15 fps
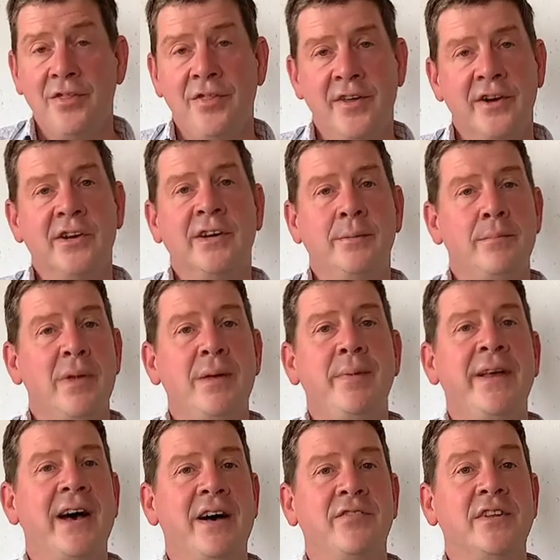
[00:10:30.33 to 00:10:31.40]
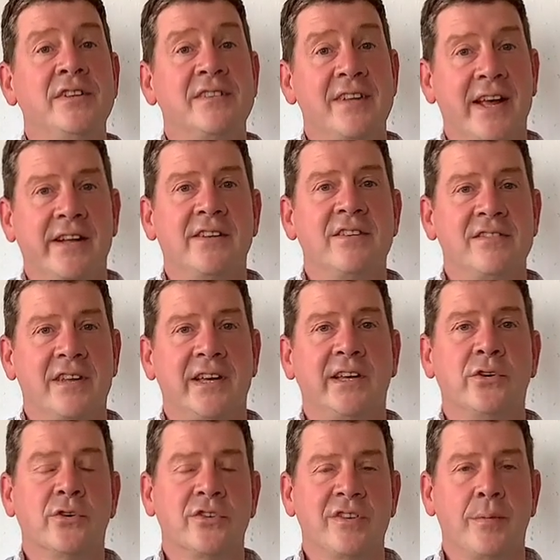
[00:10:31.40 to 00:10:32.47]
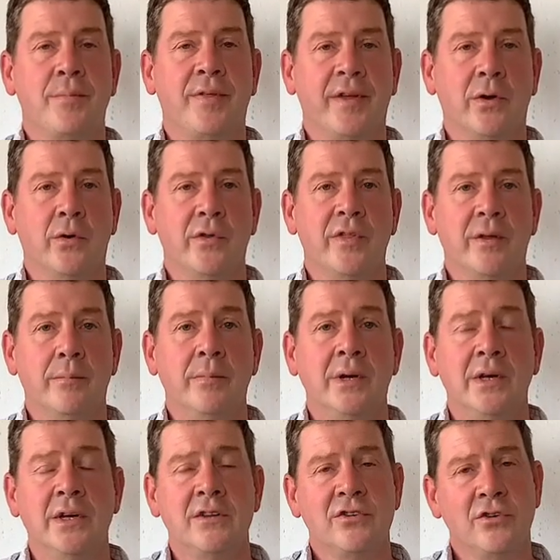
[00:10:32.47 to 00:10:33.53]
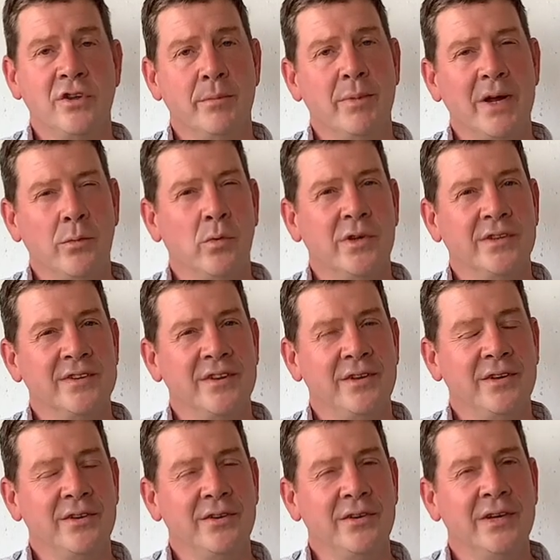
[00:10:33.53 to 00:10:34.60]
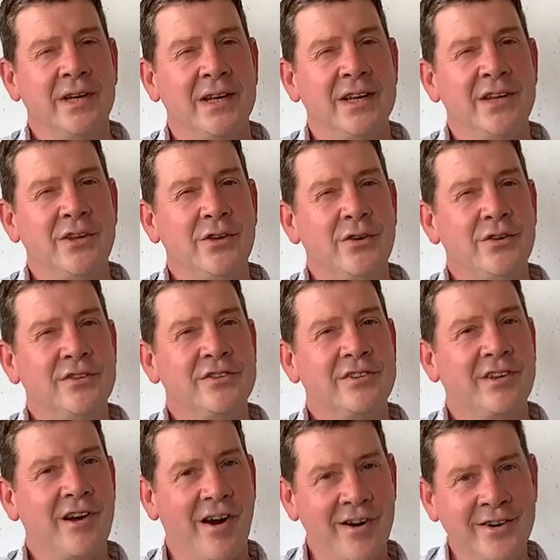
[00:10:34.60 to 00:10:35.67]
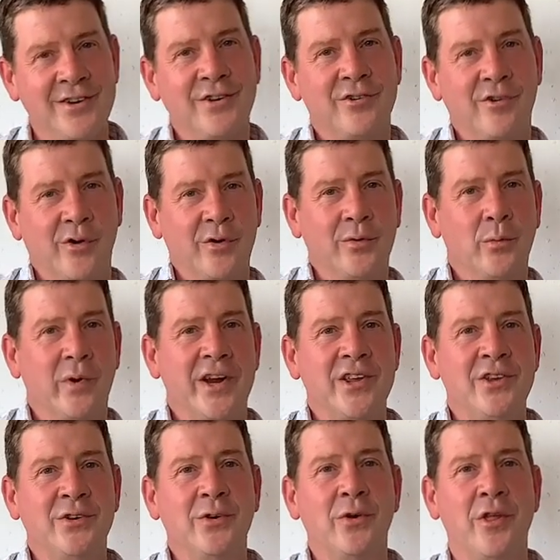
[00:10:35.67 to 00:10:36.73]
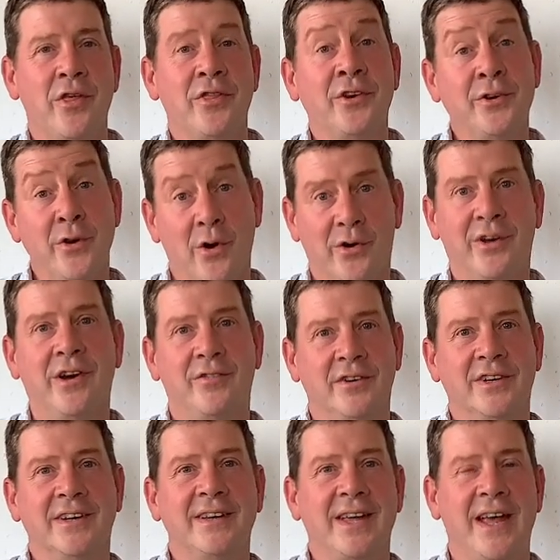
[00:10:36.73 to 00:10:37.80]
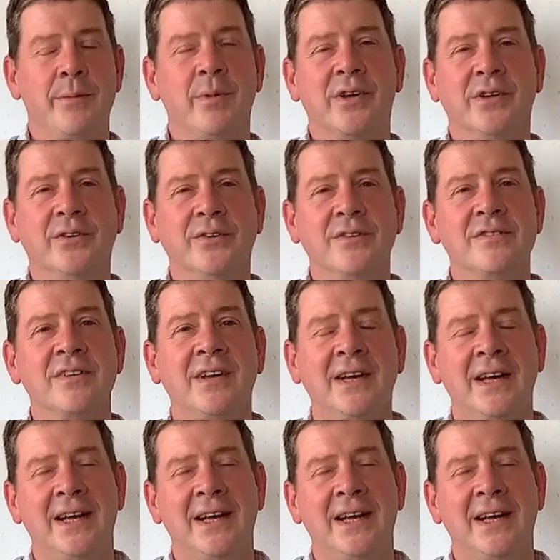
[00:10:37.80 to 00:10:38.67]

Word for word: they're going to maybe have insecticide or something on them. So you might want to use garden grown where you know that they're not covered in chemicals.